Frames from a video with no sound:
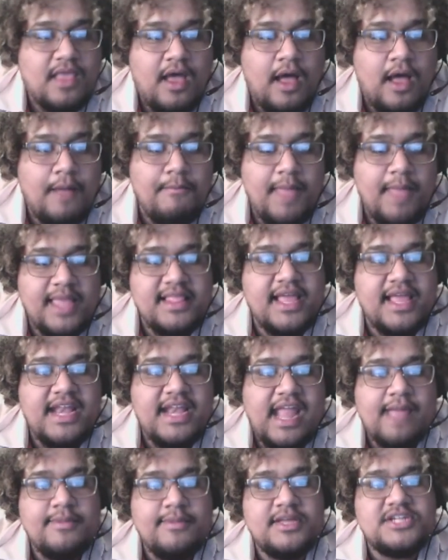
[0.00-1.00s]
melee
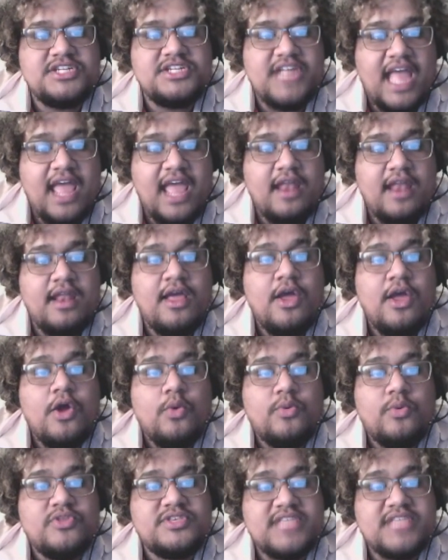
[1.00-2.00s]
damage 10
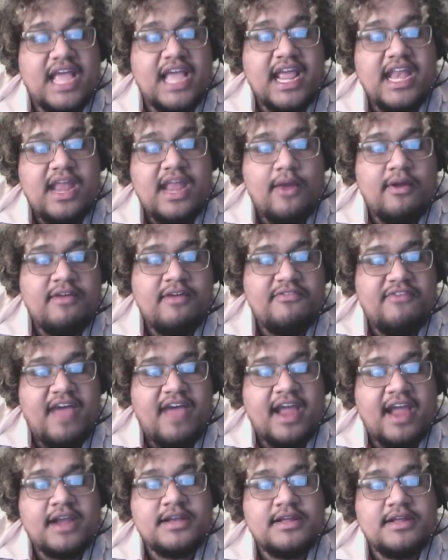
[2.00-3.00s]
with secondary
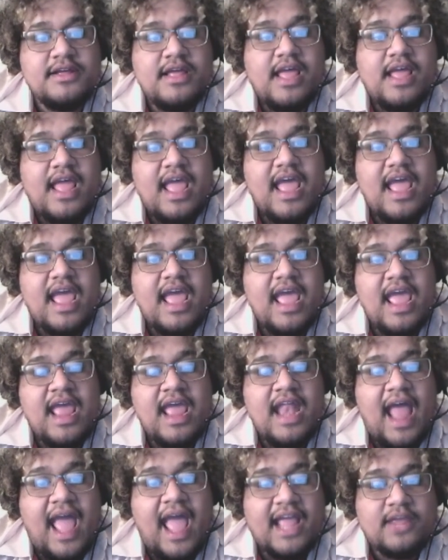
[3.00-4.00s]
effect
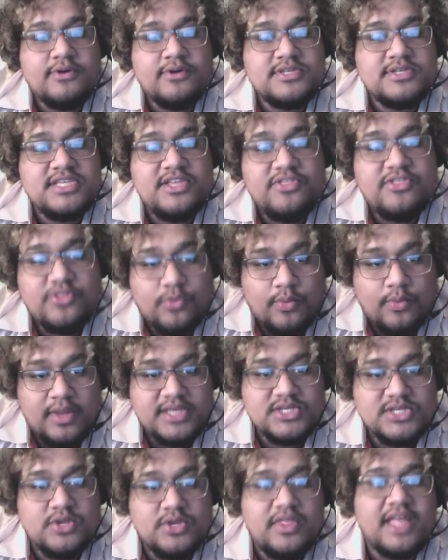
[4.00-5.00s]
and accuracy 3.
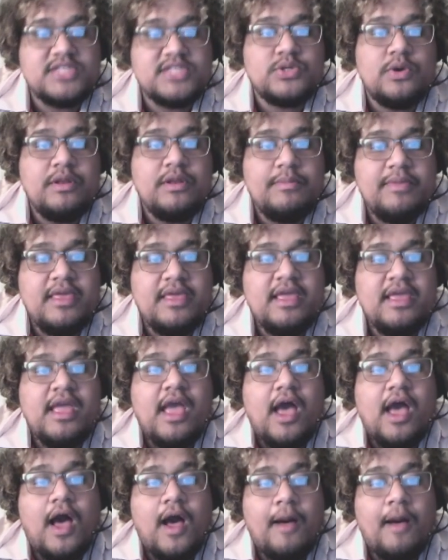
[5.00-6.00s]
So that's going to be
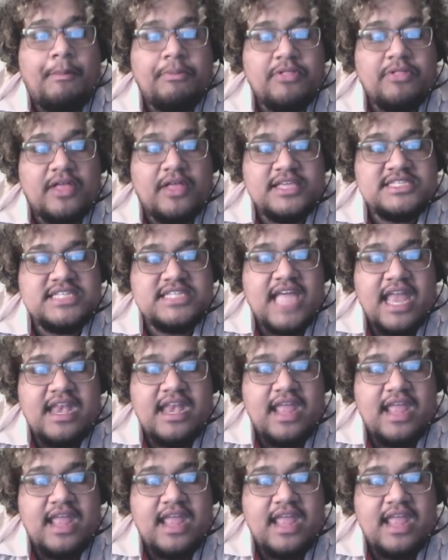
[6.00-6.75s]
plus 10